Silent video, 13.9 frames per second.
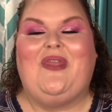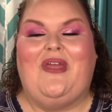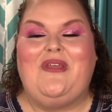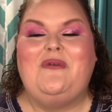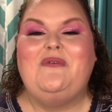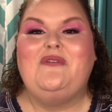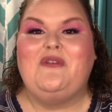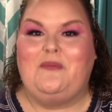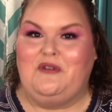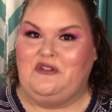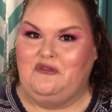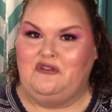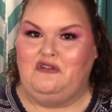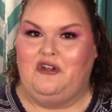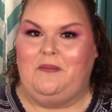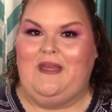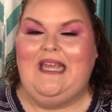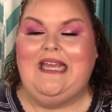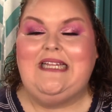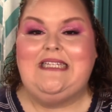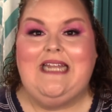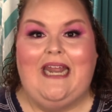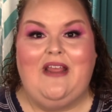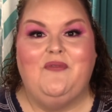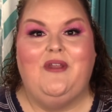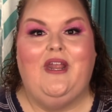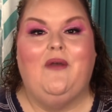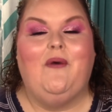Thank you so much for joining me. In
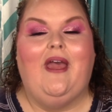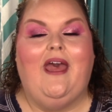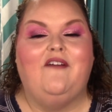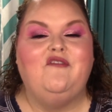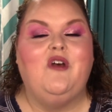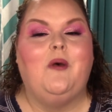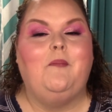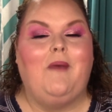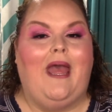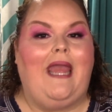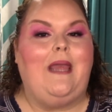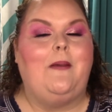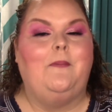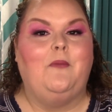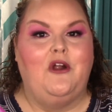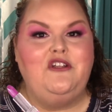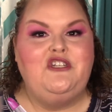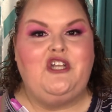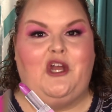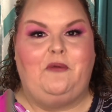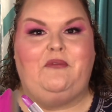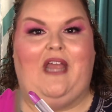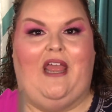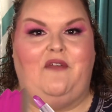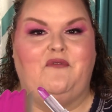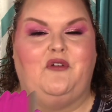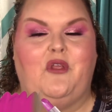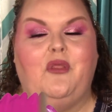today's video, I have my March
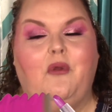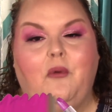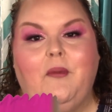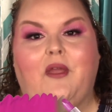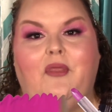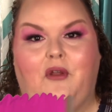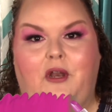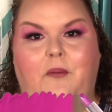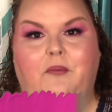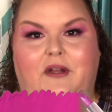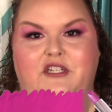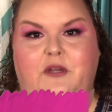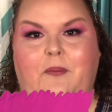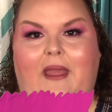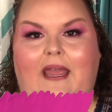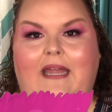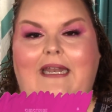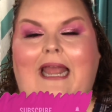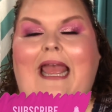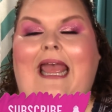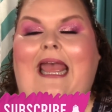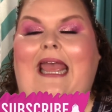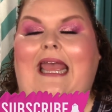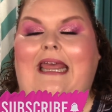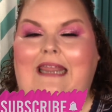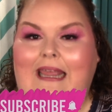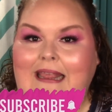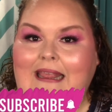update for the Throwback thirty Project Pan.
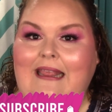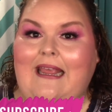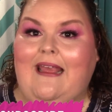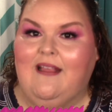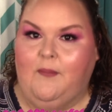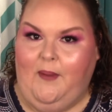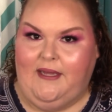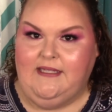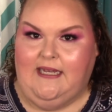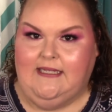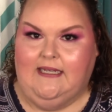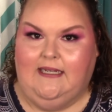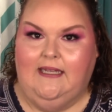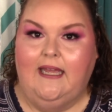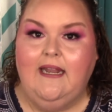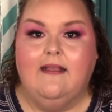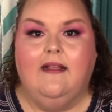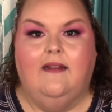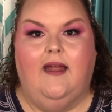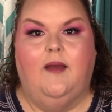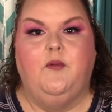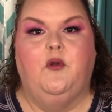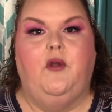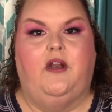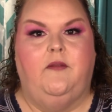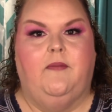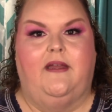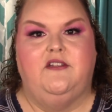This is a fantastic ladies collab
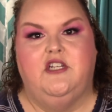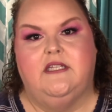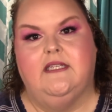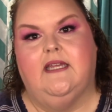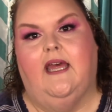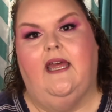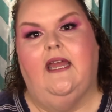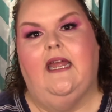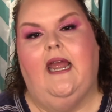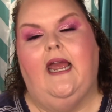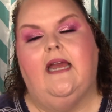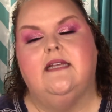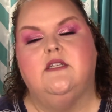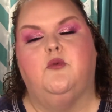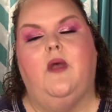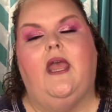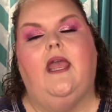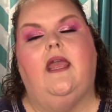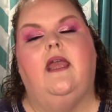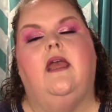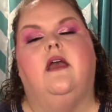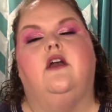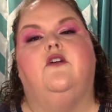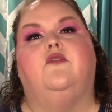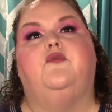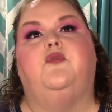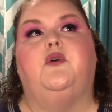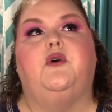created by Jessica as a way
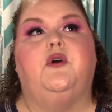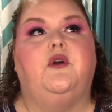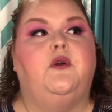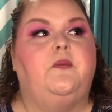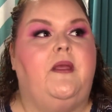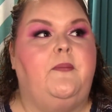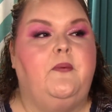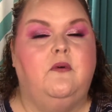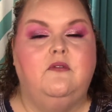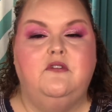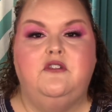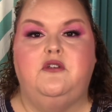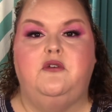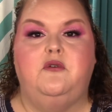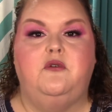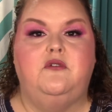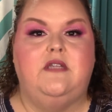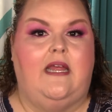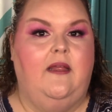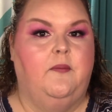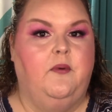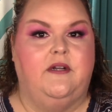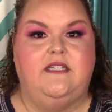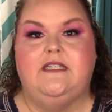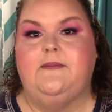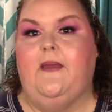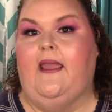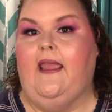for people to
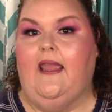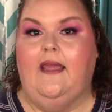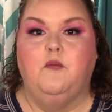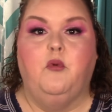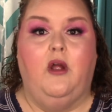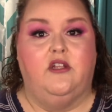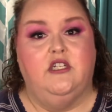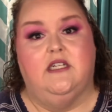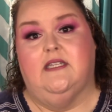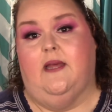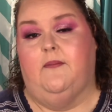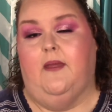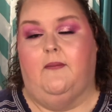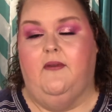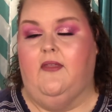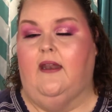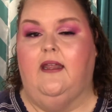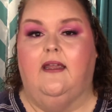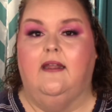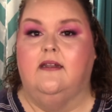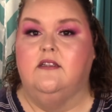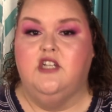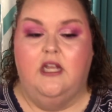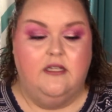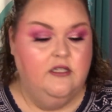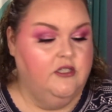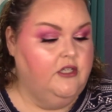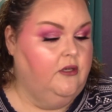participate in projects that maybe they didn't get a
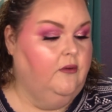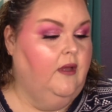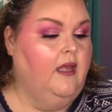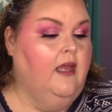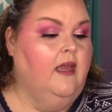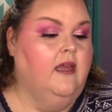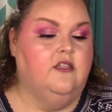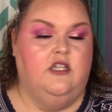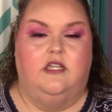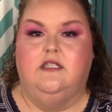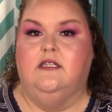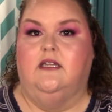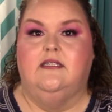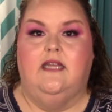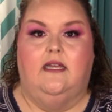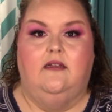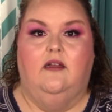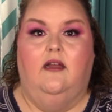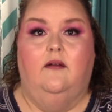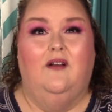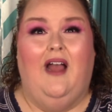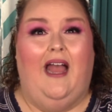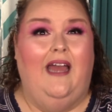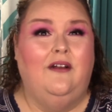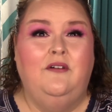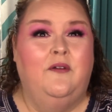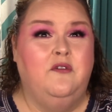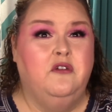chance to. Jessica, I
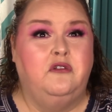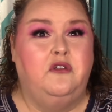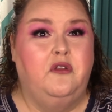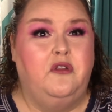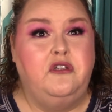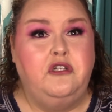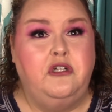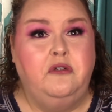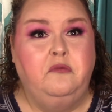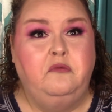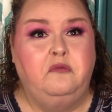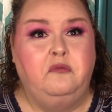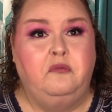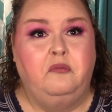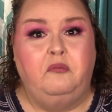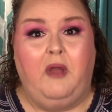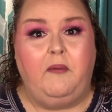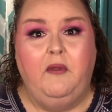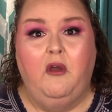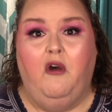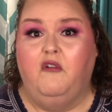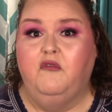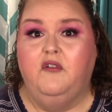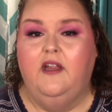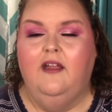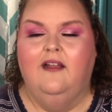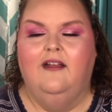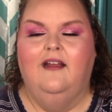don't know if she'll do it this year. Maybe,
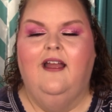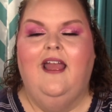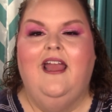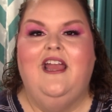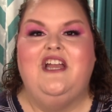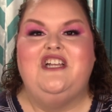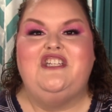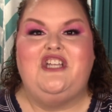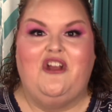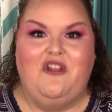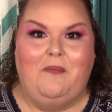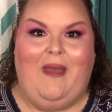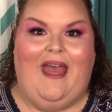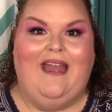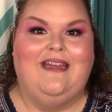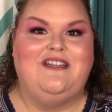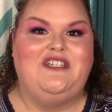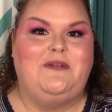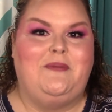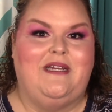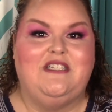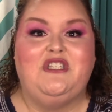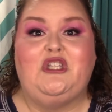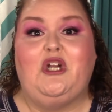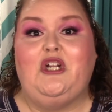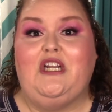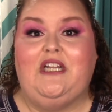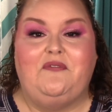hopefully. She goes back and she picks
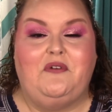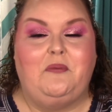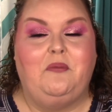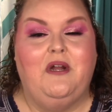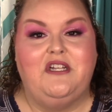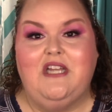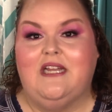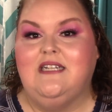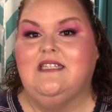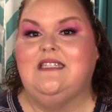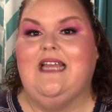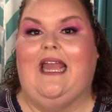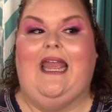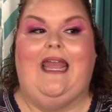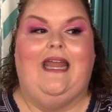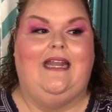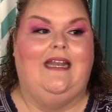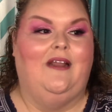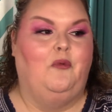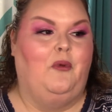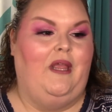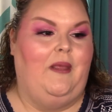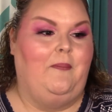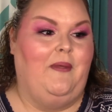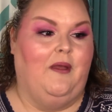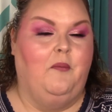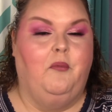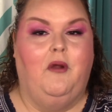thirty different projects and we
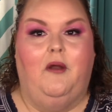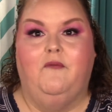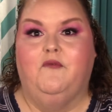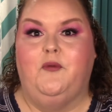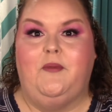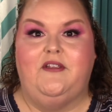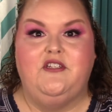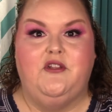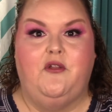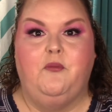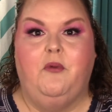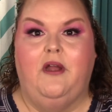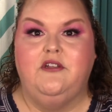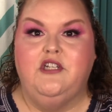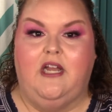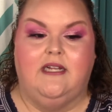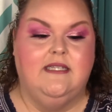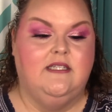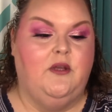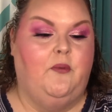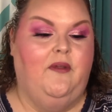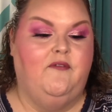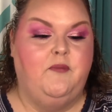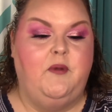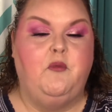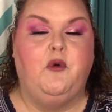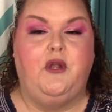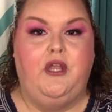pick a prompt from each of those projects. So we've
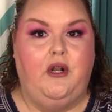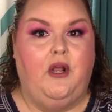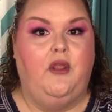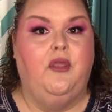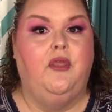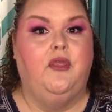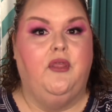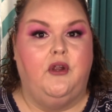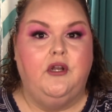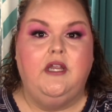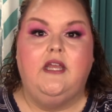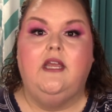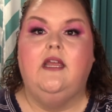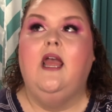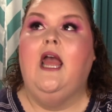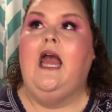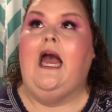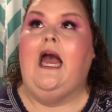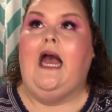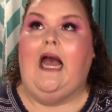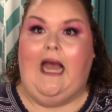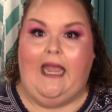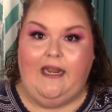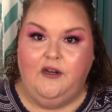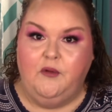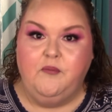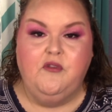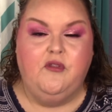been working on thirty
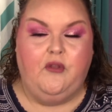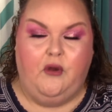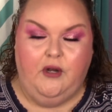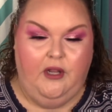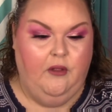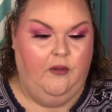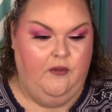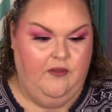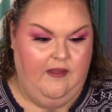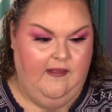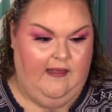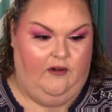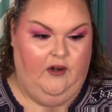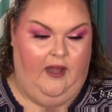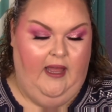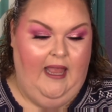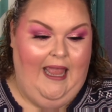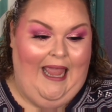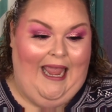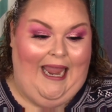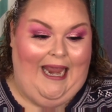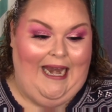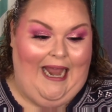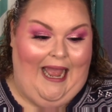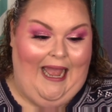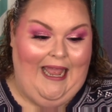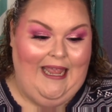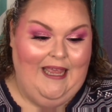items, thirty goals, et cetera. And
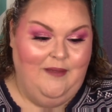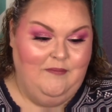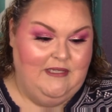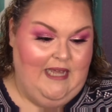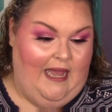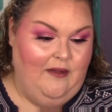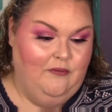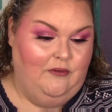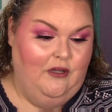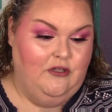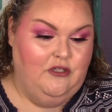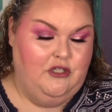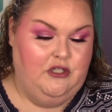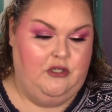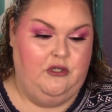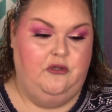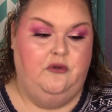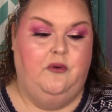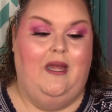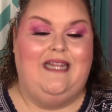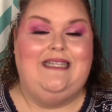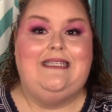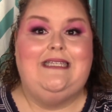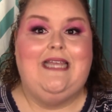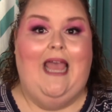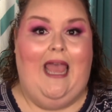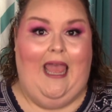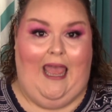I am down to
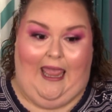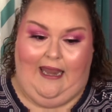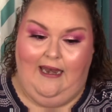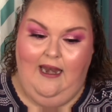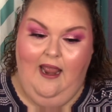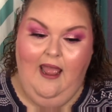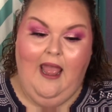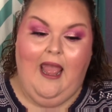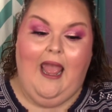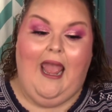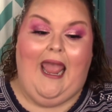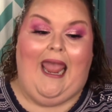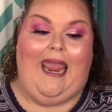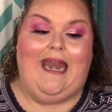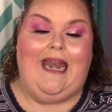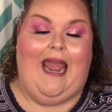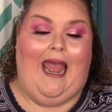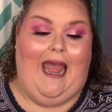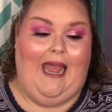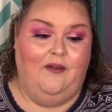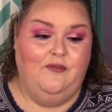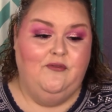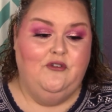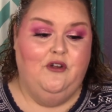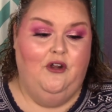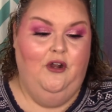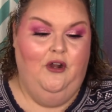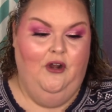ten. And
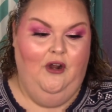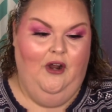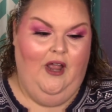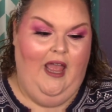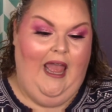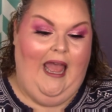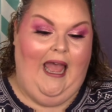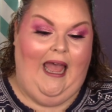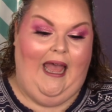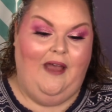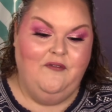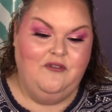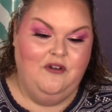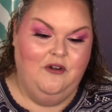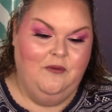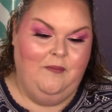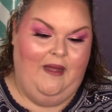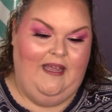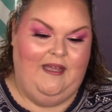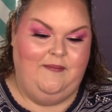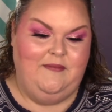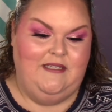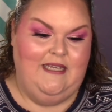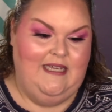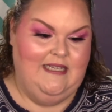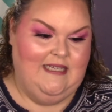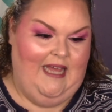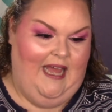after after my
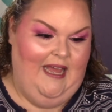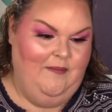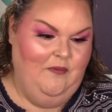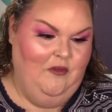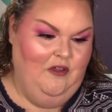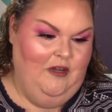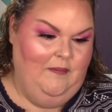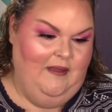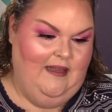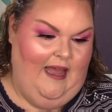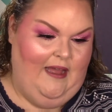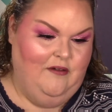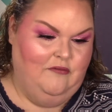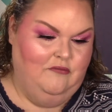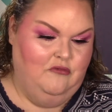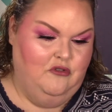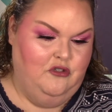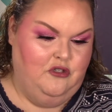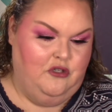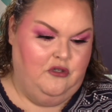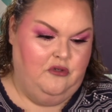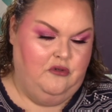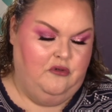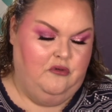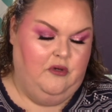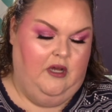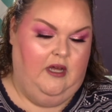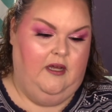empties, I'm gonna be down
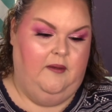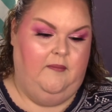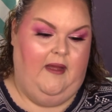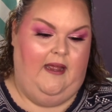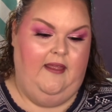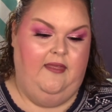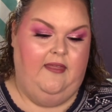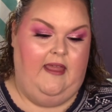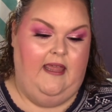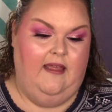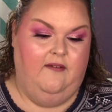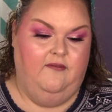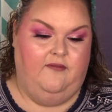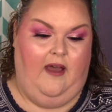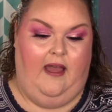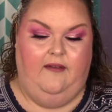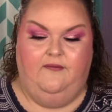to um, I think five.